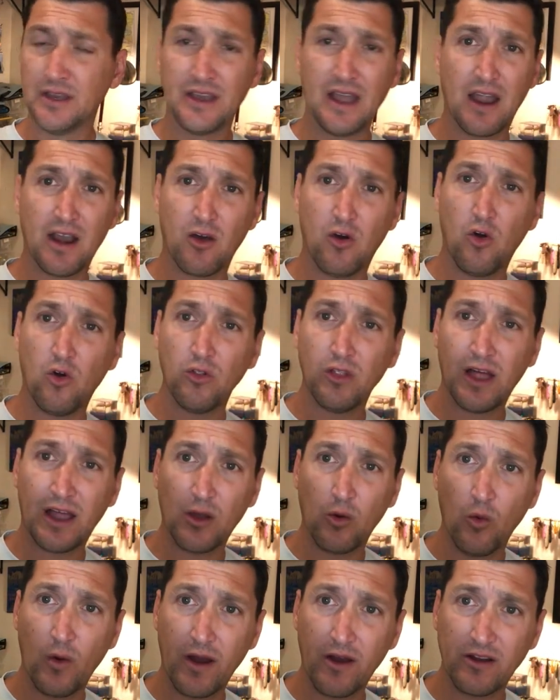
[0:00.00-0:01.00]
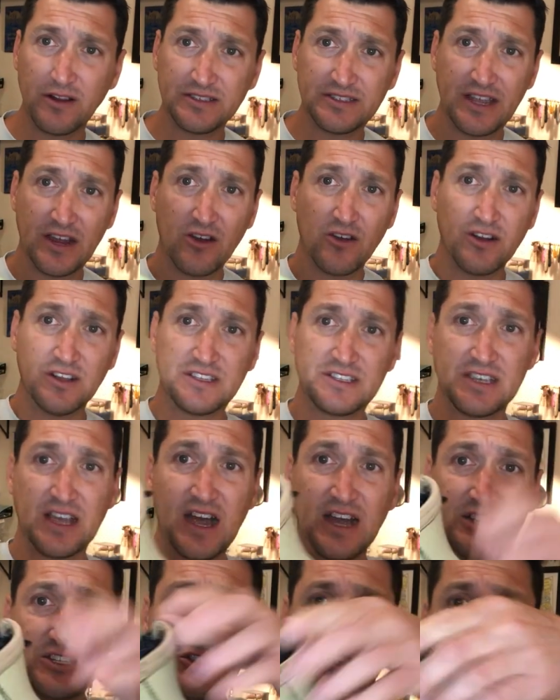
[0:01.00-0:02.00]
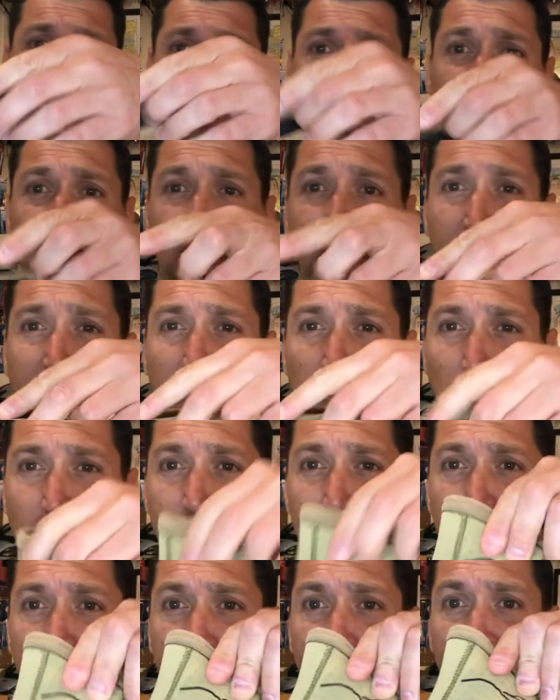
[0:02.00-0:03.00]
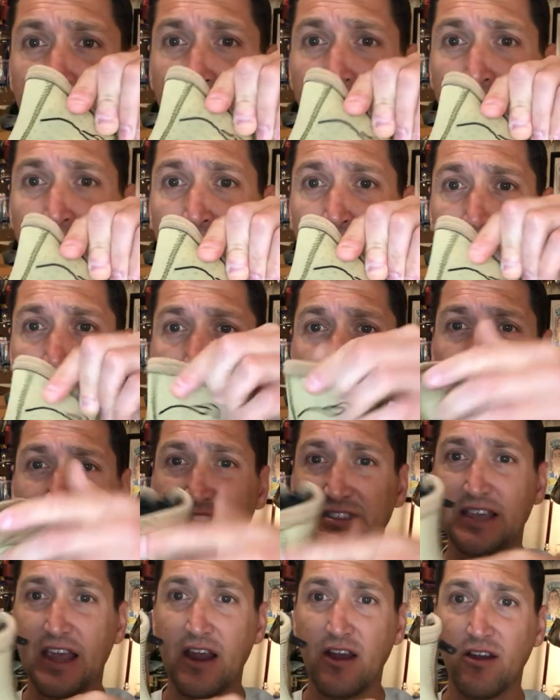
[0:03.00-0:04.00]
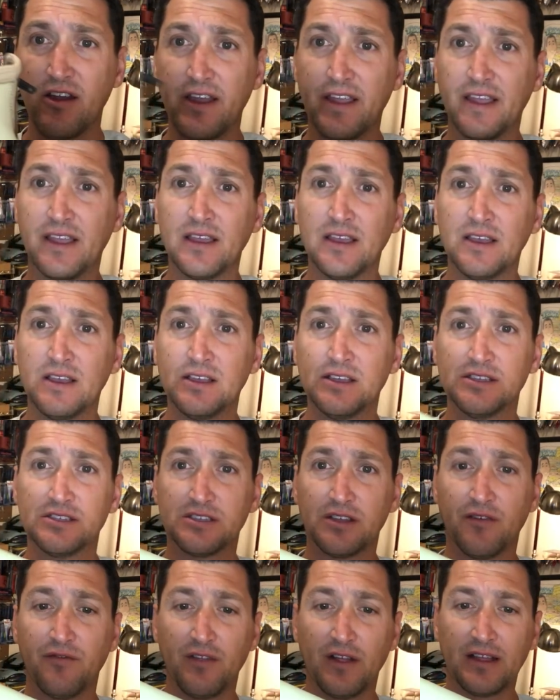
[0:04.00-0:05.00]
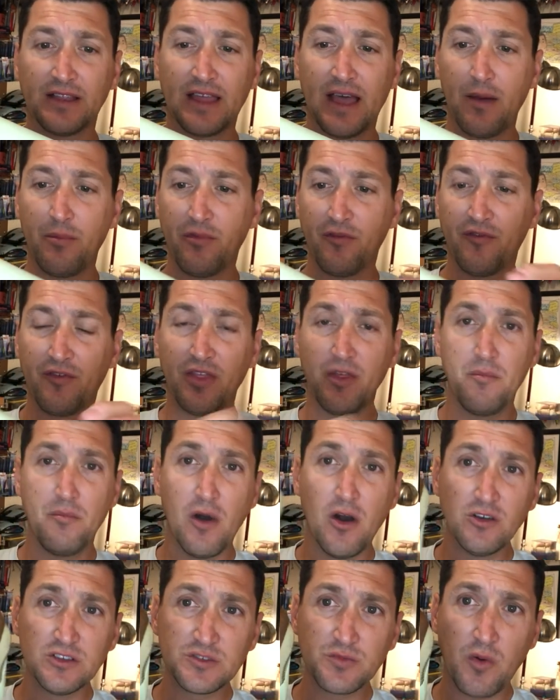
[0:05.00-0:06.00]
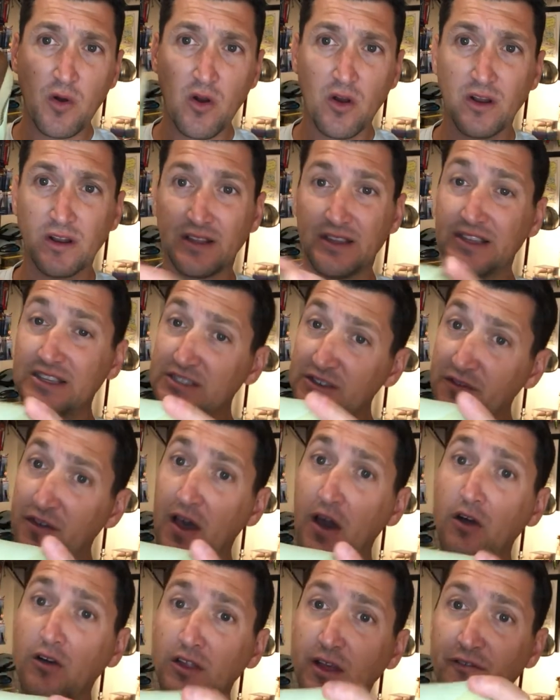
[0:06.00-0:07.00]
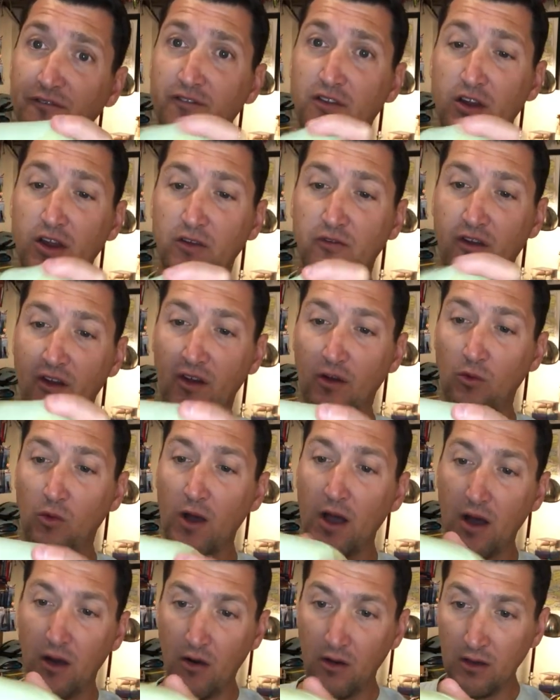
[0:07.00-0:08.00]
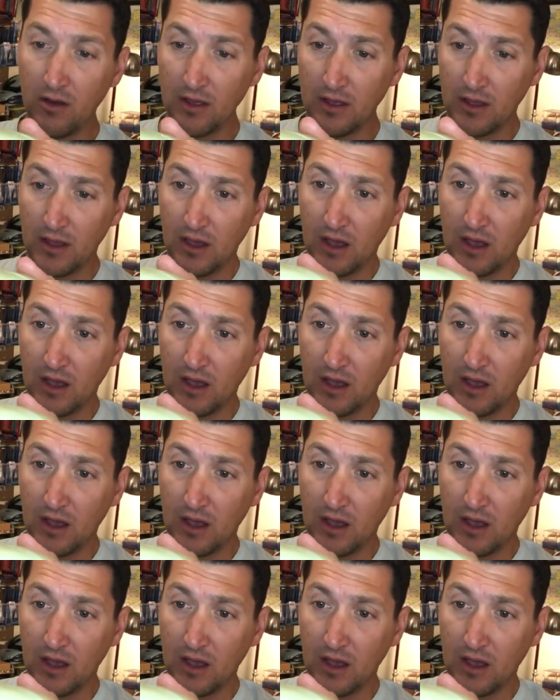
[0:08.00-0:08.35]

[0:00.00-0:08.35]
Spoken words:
Not a whole lot of wear and tear on the side. You see a little bit of ripping, a little bit of tearing, stuff like that. But for the most part, these have held up very, very well.